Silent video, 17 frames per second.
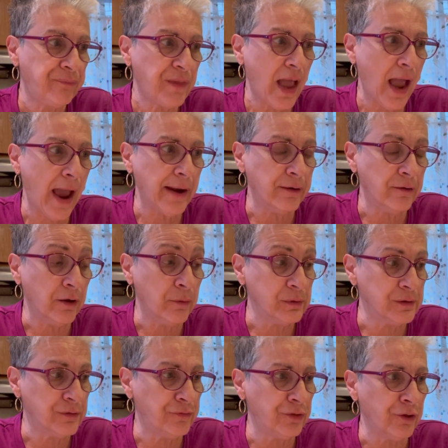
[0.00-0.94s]
I don't know, I
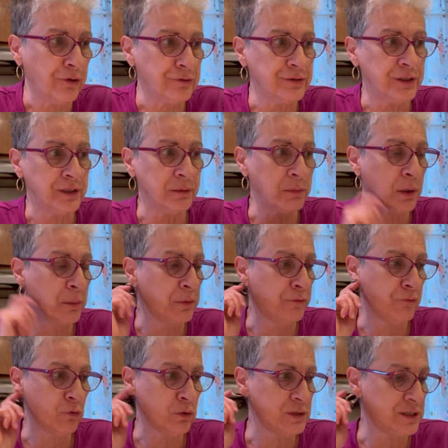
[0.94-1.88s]
was 13, maybe
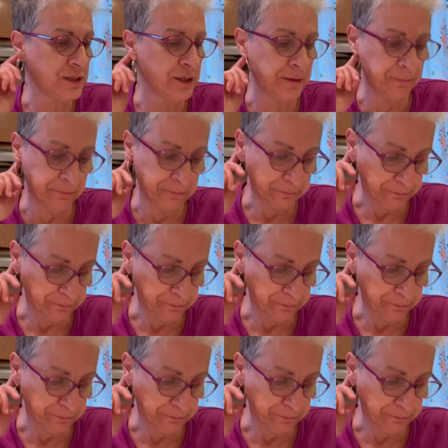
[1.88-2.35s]
14.